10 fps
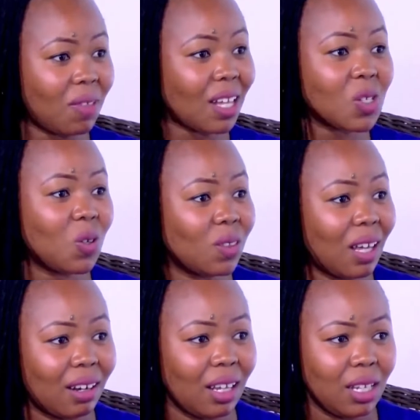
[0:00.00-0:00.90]
that song
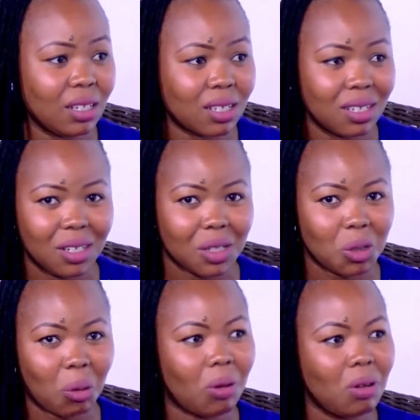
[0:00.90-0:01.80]
that hits.
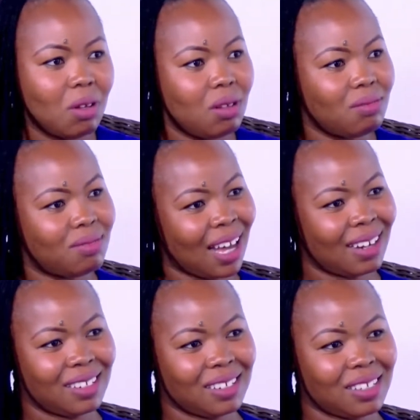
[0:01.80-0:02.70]
So
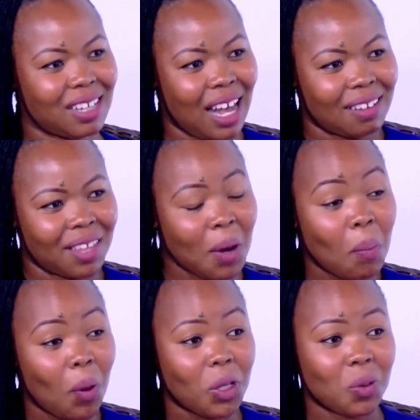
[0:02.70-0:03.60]
that is, at that
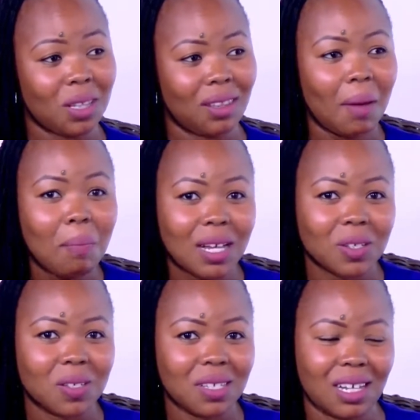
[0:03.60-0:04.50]
point when that
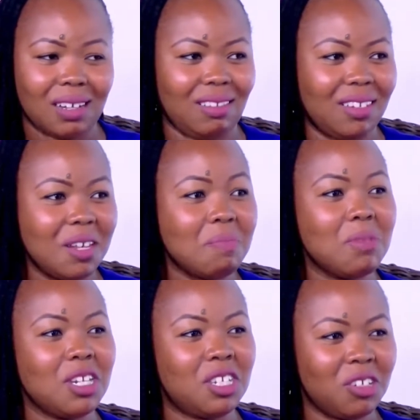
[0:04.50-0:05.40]
person settled,
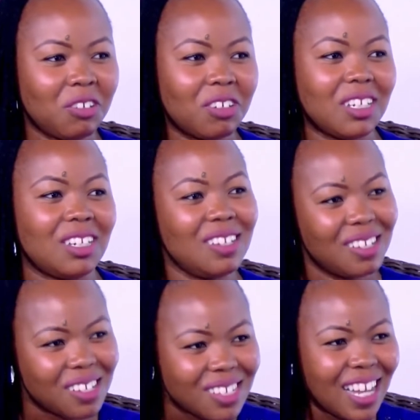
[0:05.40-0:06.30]
mediocrity
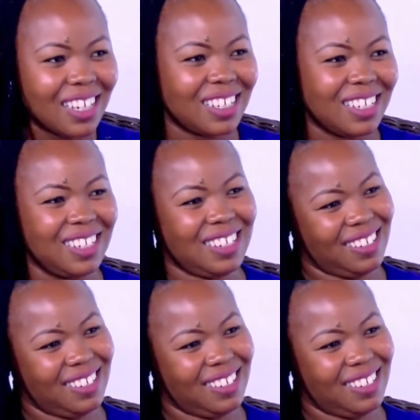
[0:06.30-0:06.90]
settled.